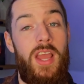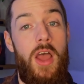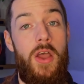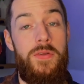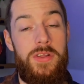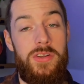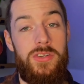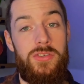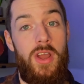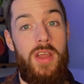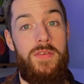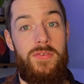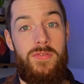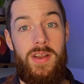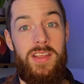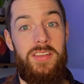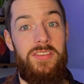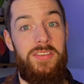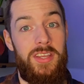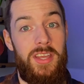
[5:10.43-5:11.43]
owner-driver
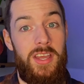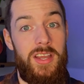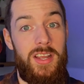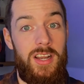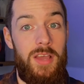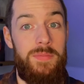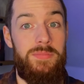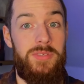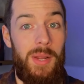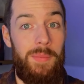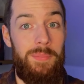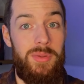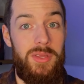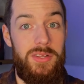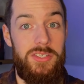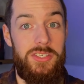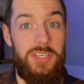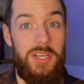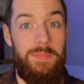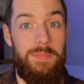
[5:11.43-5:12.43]
racing at a club
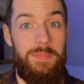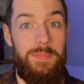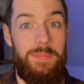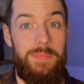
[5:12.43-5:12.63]
championship.